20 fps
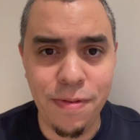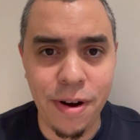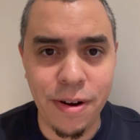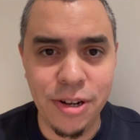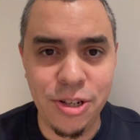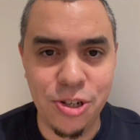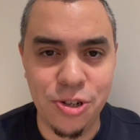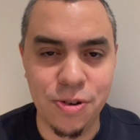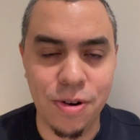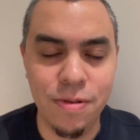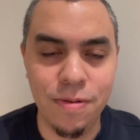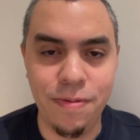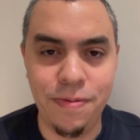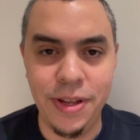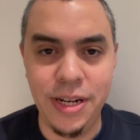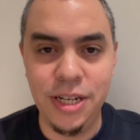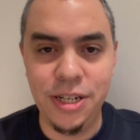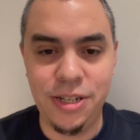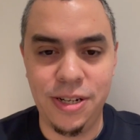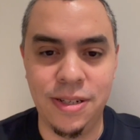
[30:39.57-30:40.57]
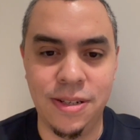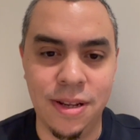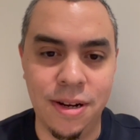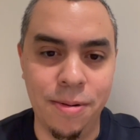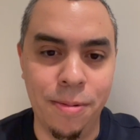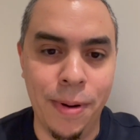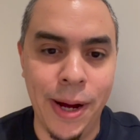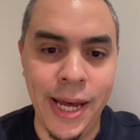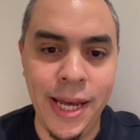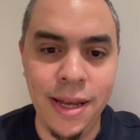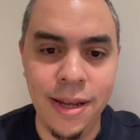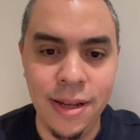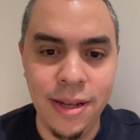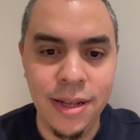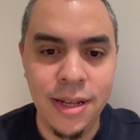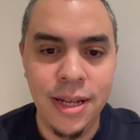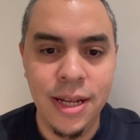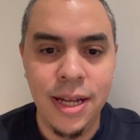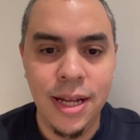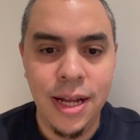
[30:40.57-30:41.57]
strong finishes in a way.
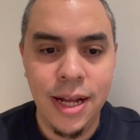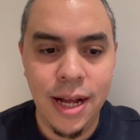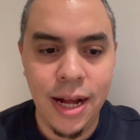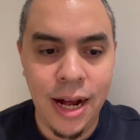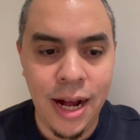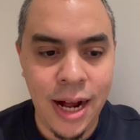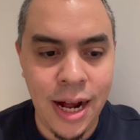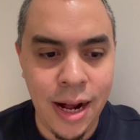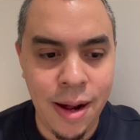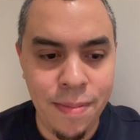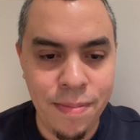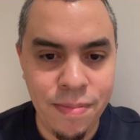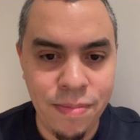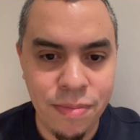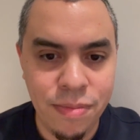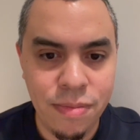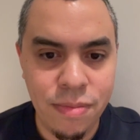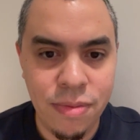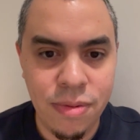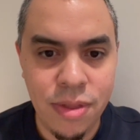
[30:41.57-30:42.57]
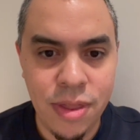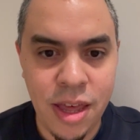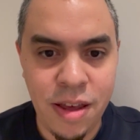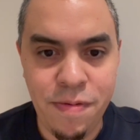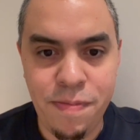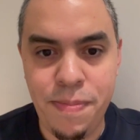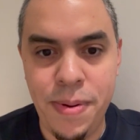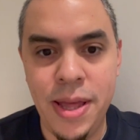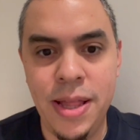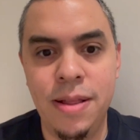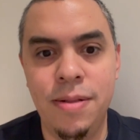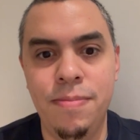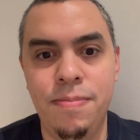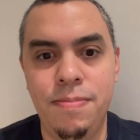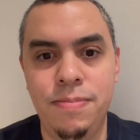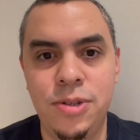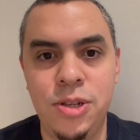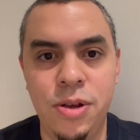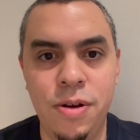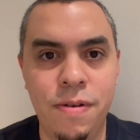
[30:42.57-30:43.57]
They've been
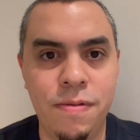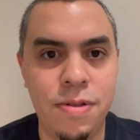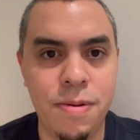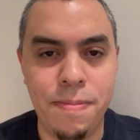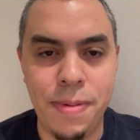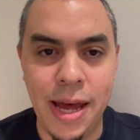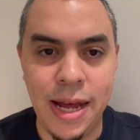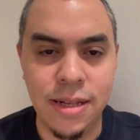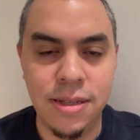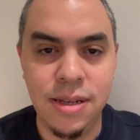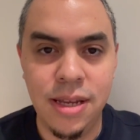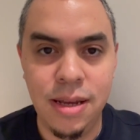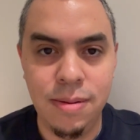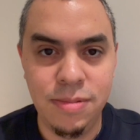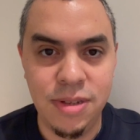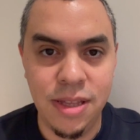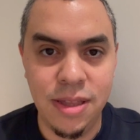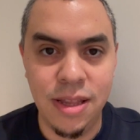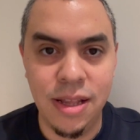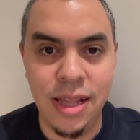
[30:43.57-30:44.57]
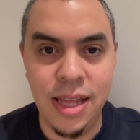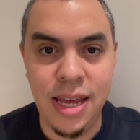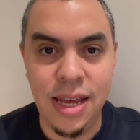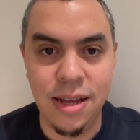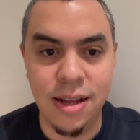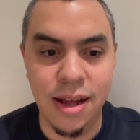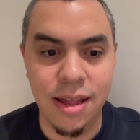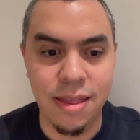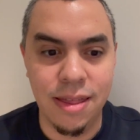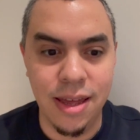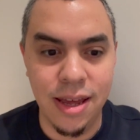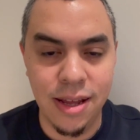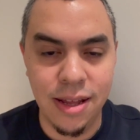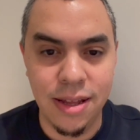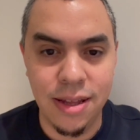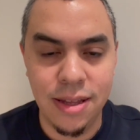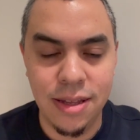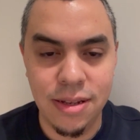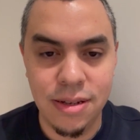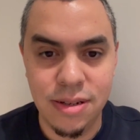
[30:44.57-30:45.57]
two of the better teams in the league, I
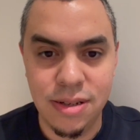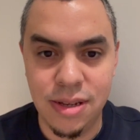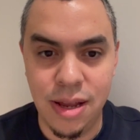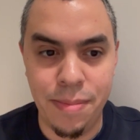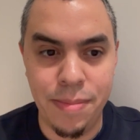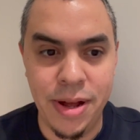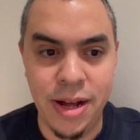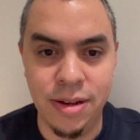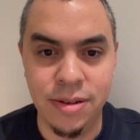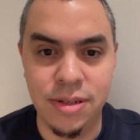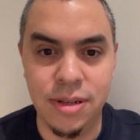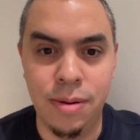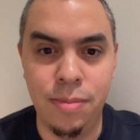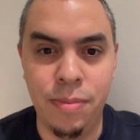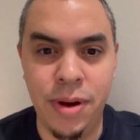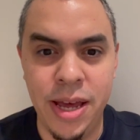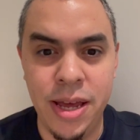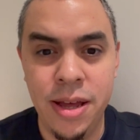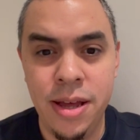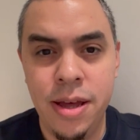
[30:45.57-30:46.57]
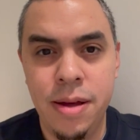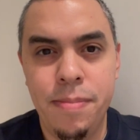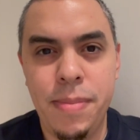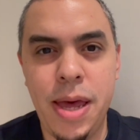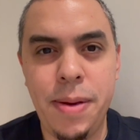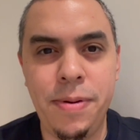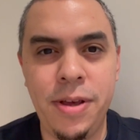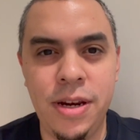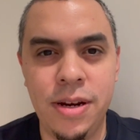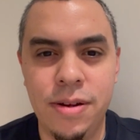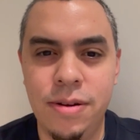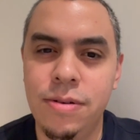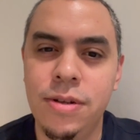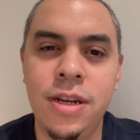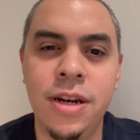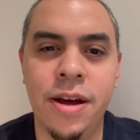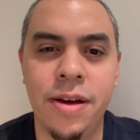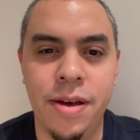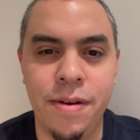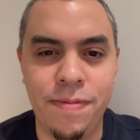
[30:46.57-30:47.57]
think, somehow, some way. Maybe,
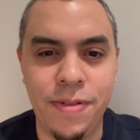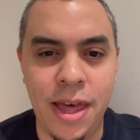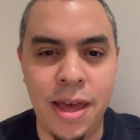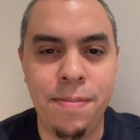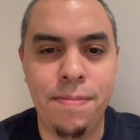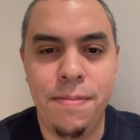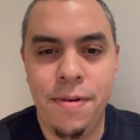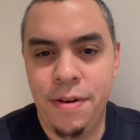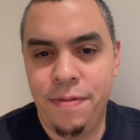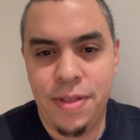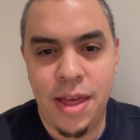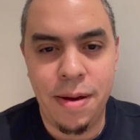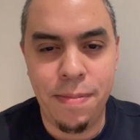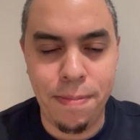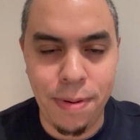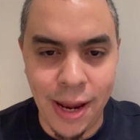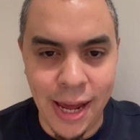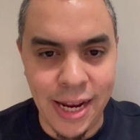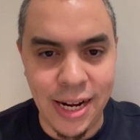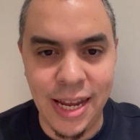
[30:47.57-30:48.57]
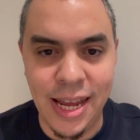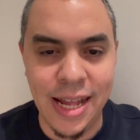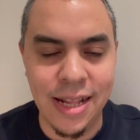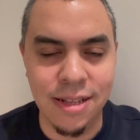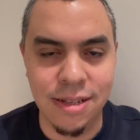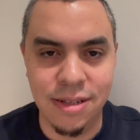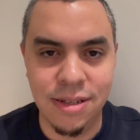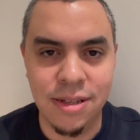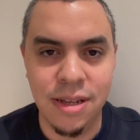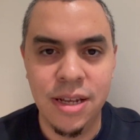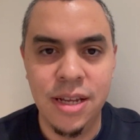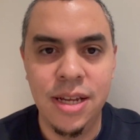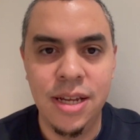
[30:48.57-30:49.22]
if they played against